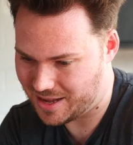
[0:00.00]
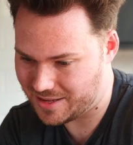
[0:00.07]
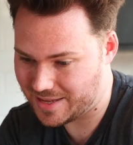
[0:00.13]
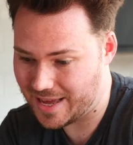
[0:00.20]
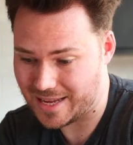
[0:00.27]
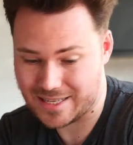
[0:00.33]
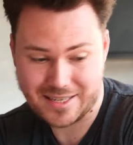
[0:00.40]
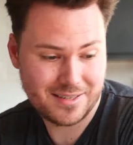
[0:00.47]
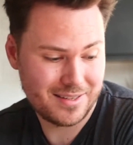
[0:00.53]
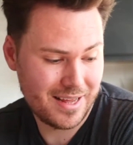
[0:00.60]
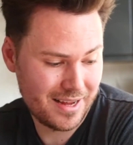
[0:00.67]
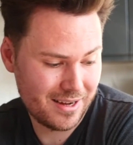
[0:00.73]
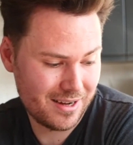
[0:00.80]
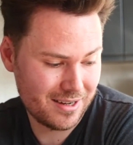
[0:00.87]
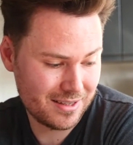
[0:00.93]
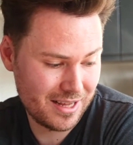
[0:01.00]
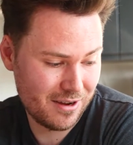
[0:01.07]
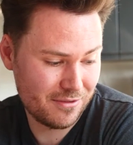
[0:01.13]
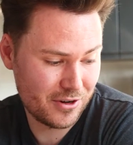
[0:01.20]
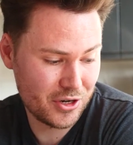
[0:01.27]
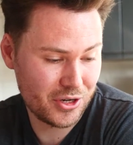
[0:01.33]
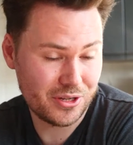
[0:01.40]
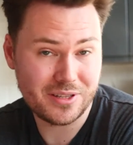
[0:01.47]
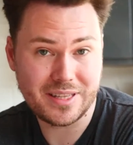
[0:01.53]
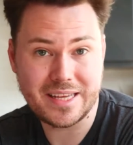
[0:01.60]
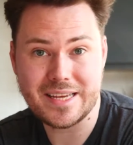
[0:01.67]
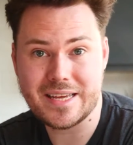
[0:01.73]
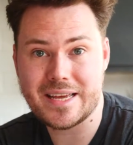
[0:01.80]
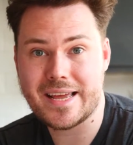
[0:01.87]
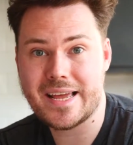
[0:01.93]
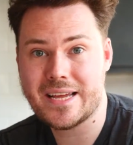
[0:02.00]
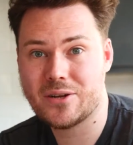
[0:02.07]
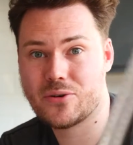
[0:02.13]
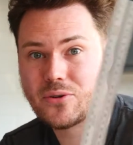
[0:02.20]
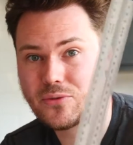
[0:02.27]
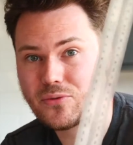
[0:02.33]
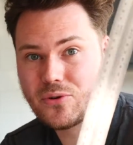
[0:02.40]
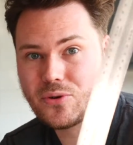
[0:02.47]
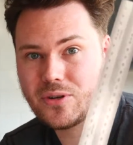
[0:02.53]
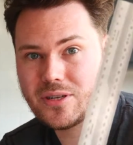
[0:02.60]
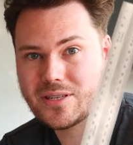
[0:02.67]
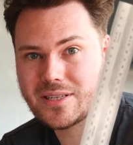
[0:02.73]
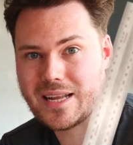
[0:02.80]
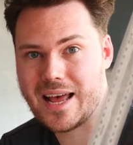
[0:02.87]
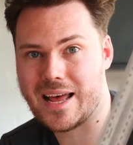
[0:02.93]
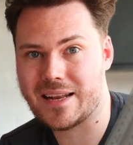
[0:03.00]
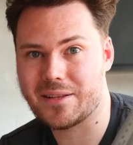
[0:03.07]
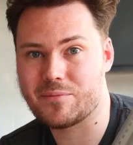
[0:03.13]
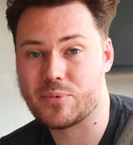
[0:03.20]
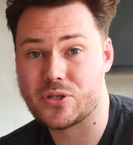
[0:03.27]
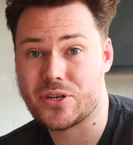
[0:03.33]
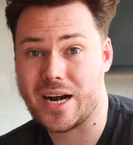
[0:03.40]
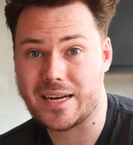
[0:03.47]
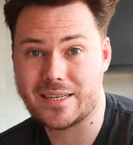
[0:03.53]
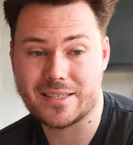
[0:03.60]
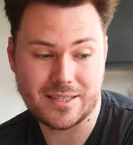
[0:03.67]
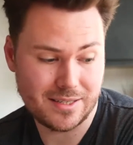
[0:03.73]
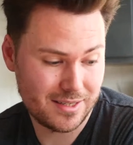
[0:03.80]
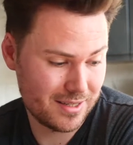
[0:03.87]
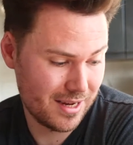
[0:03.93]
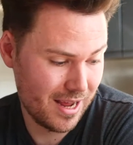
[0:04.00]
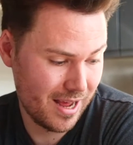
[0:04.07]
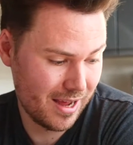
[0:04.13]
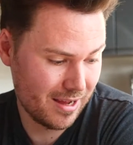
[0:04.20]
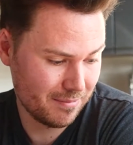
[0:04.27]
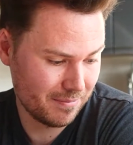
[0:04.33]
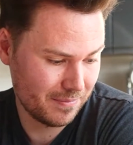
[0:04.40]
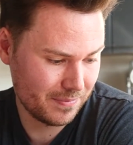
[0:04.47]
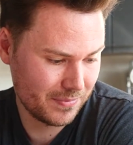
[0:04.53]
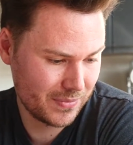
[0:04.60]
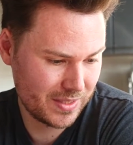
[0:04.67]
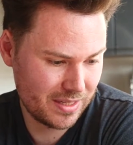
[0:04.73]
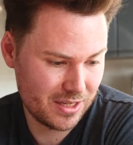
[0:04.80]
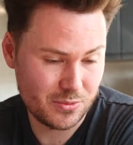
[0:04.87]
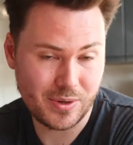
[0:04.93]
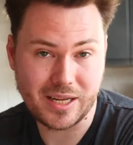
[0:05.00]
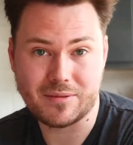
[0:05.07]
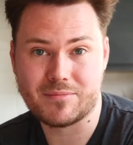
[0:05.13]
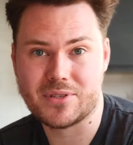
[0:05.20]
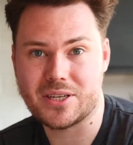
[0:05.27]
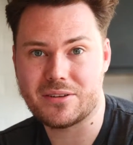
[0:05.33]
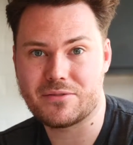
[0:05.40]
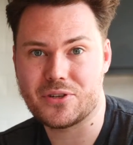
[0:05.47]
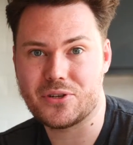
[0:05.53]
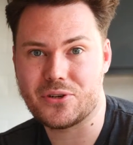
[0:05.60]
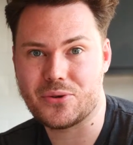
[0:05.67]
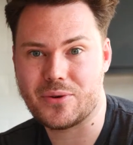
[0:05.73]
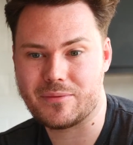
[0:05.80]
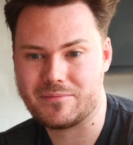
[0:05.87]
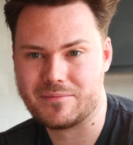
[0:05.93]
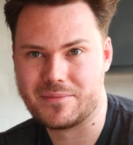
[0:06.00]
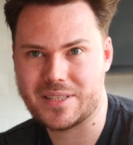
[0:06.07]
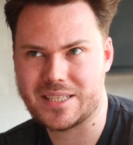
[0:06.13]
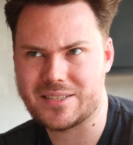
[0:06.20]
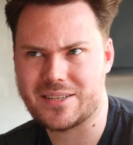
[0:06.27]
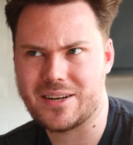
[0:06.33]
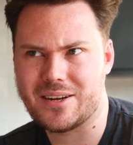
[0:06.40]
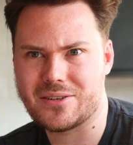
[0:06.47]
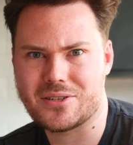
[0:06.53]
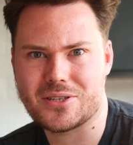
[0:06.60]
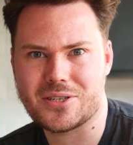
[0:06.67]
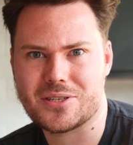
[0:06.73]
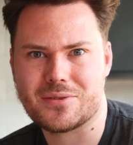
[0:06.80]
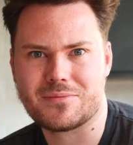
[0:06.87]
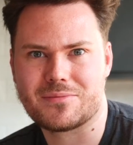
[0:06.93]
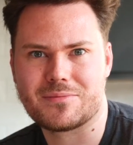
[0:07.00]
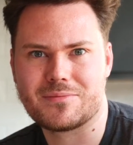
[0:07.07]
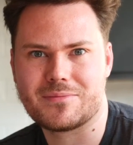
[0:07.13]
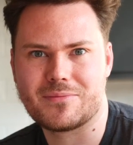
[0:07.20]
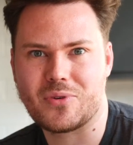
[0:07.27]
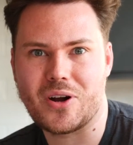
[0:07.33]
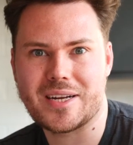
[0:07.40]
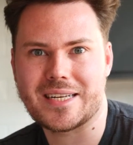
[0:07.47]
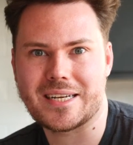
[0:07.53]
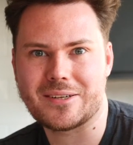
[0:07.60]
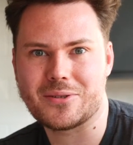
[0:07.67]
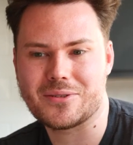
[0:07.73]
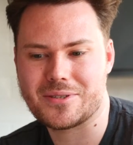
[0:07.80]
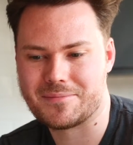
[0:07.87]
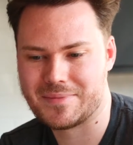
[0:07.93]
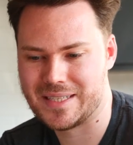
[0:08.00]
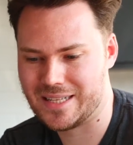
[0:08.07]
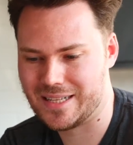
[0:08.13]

yes, they are very good. The Incra rulers and the protractors as well. So if you do things that aren't just right angles.